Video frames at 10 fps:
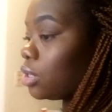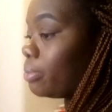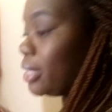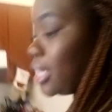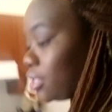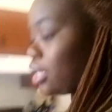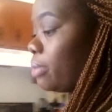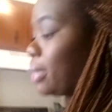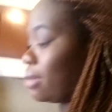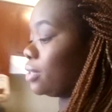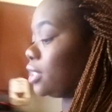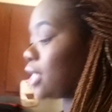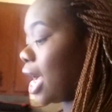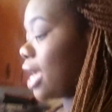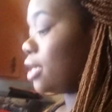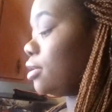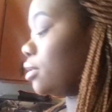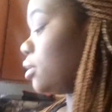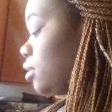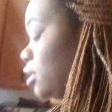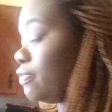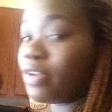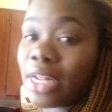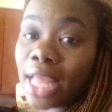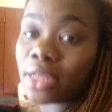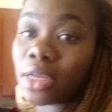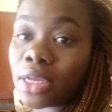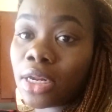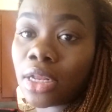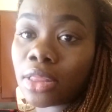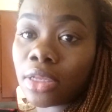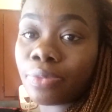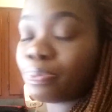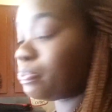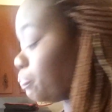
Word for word: I mean, yesterday, but I was tired. I didn't feel like cooking nothing.